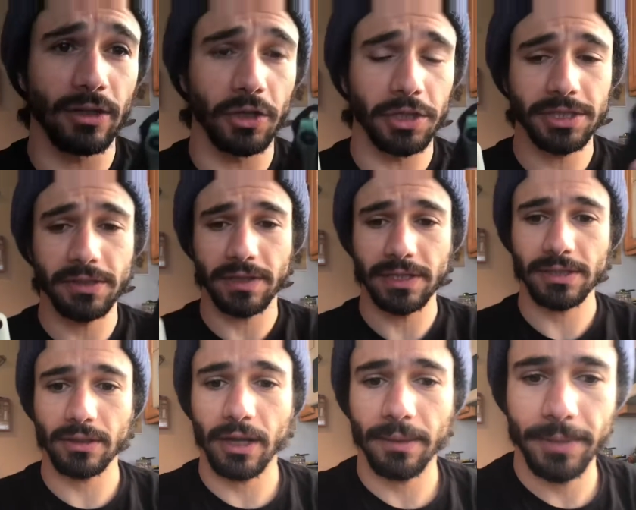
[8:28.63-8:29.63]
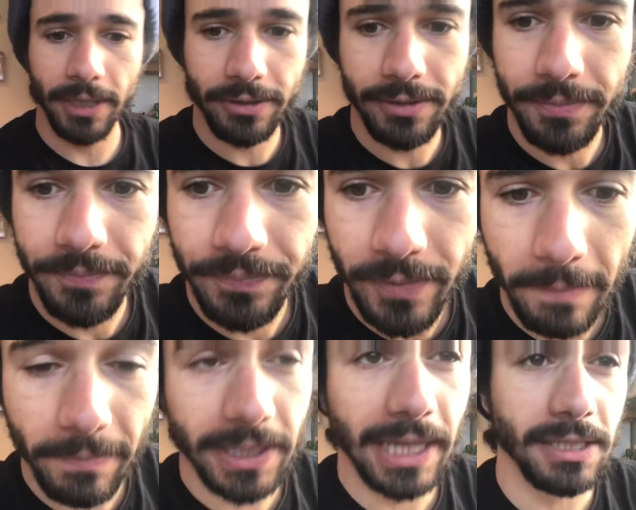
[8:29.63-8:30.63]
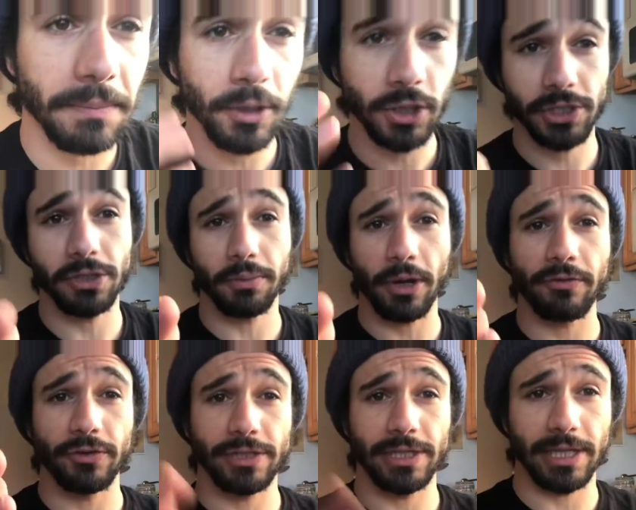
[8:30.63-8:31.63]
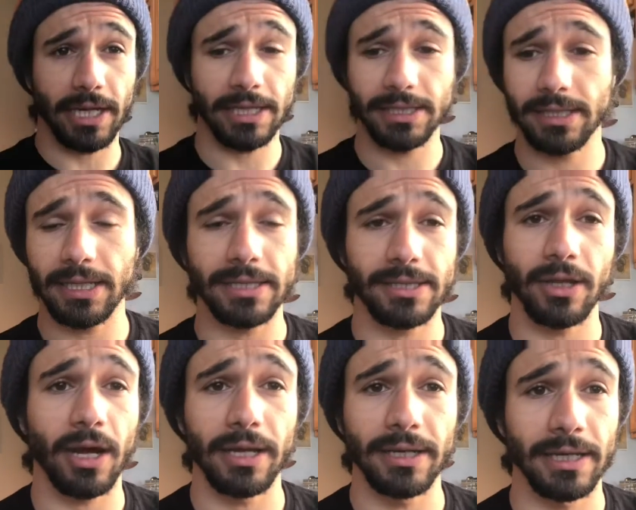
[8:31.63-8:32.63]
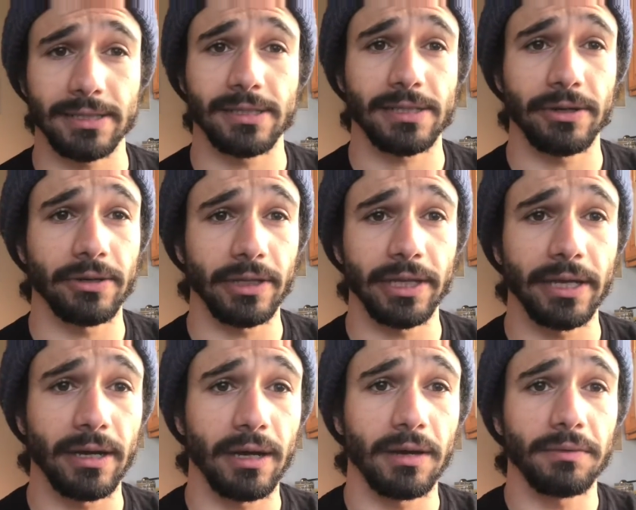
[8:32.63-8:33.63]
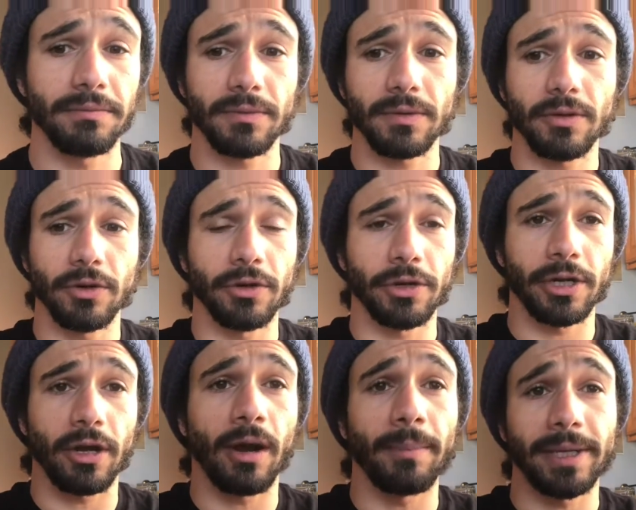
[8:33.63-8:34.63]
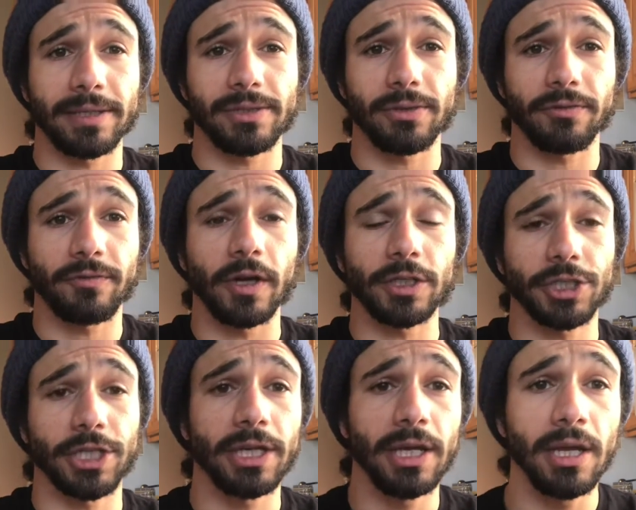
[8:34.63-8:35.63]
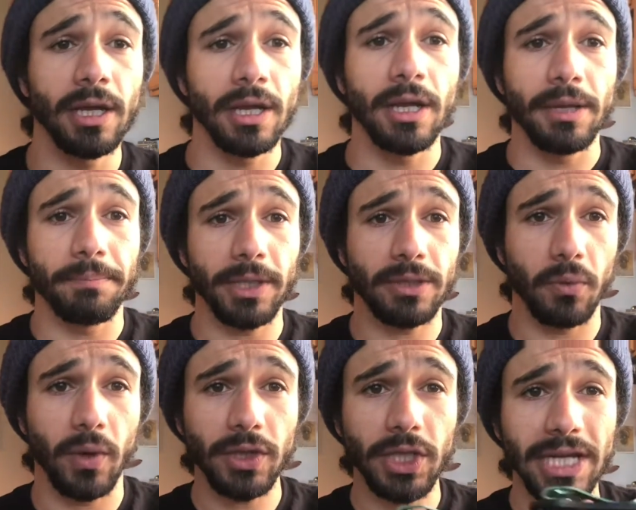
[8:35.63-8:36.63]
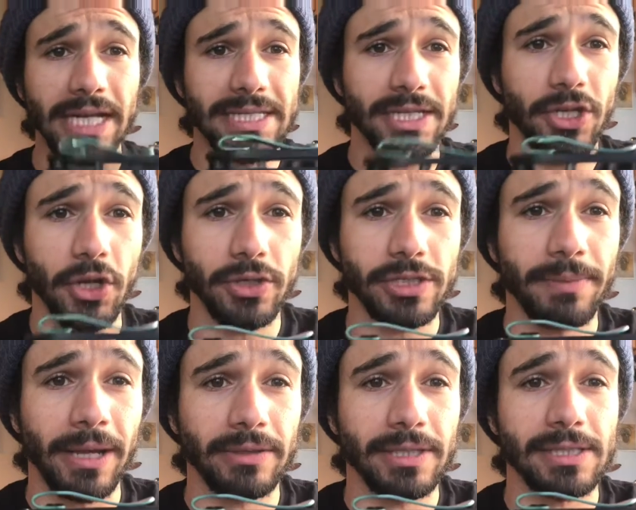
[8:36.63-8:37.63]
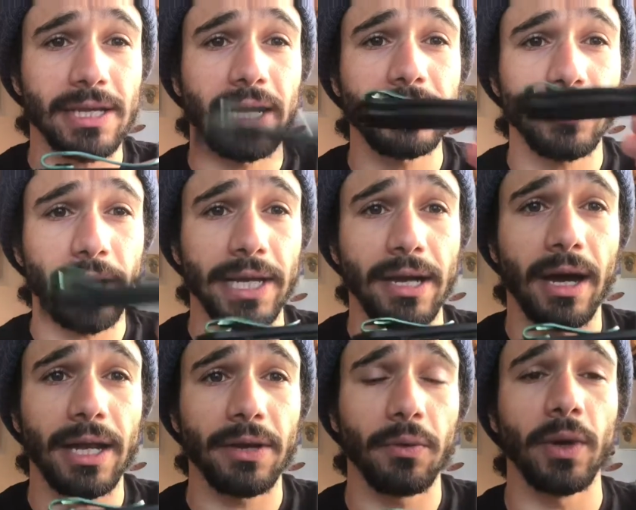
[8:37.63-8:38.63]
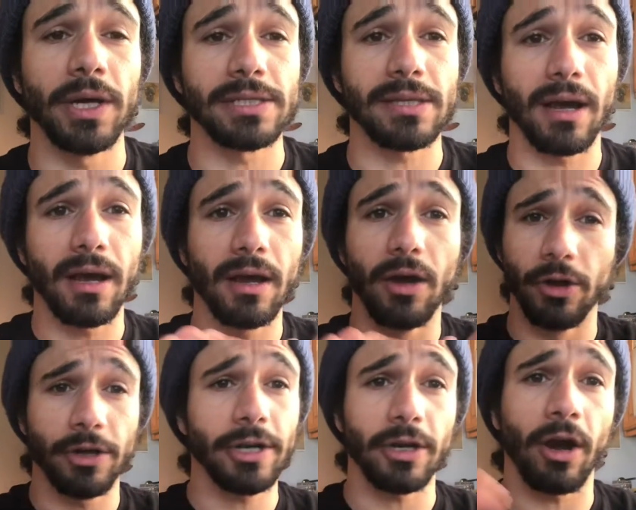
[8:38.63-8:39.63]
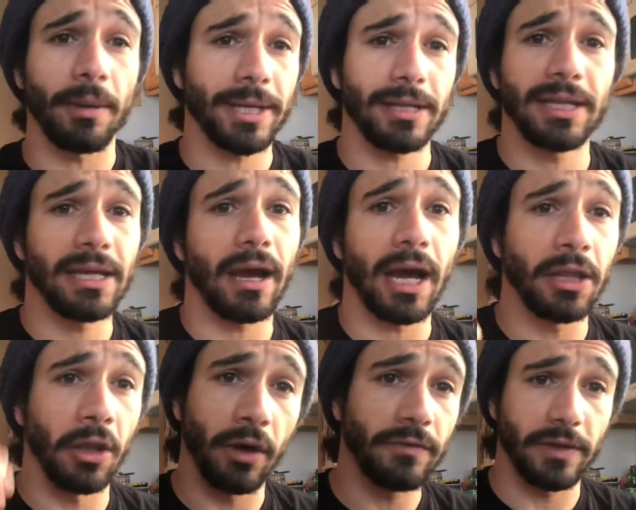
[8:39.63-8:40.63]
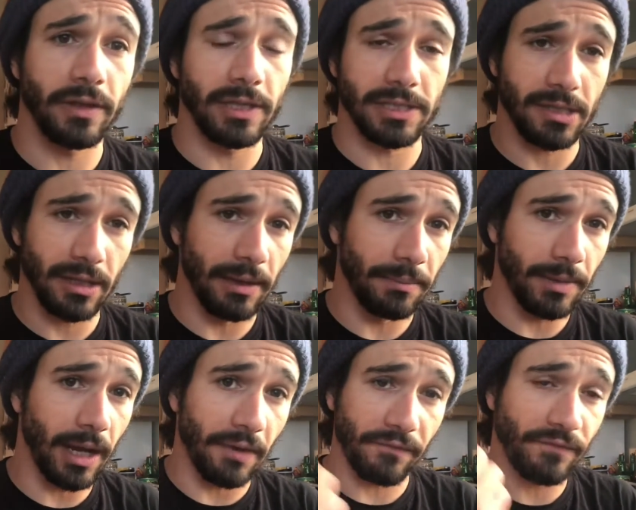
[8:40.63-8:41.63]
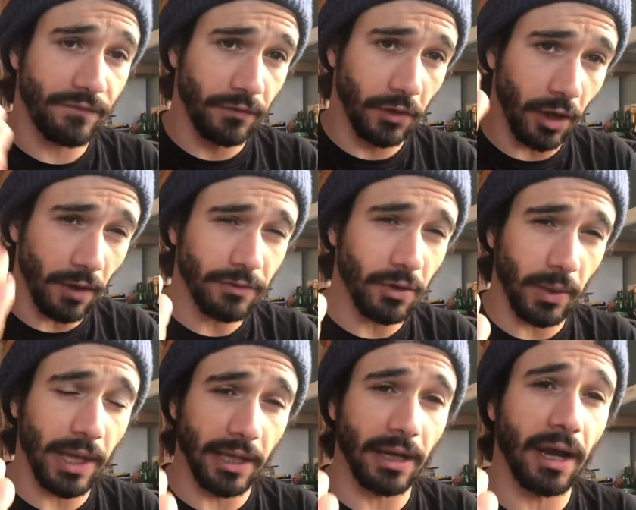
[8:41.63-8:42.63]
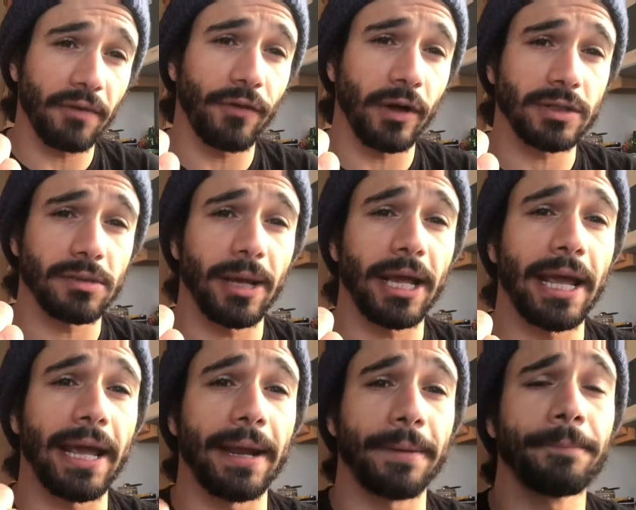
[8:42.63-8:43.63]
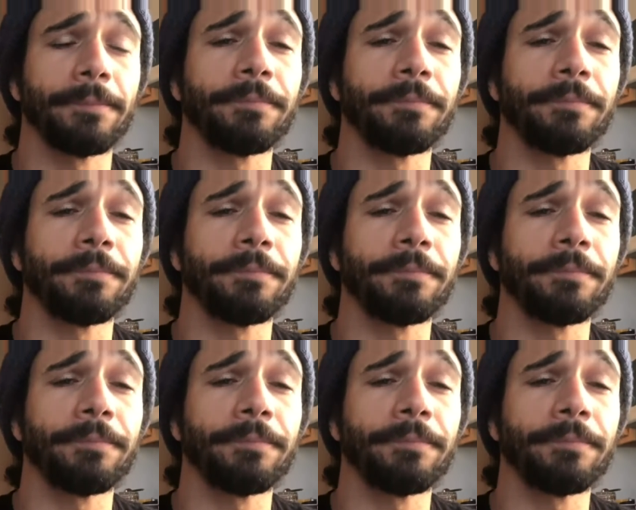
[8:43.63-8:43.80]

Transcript: the looks of this a lot better, but that's a personal preference thing, guys. That's not necessarily. Uh, ergonomics or function. But the one thing I did notice about this, guys, when I got it was ergonomically, I loved this clip. I loved the way the knife felt in my hand.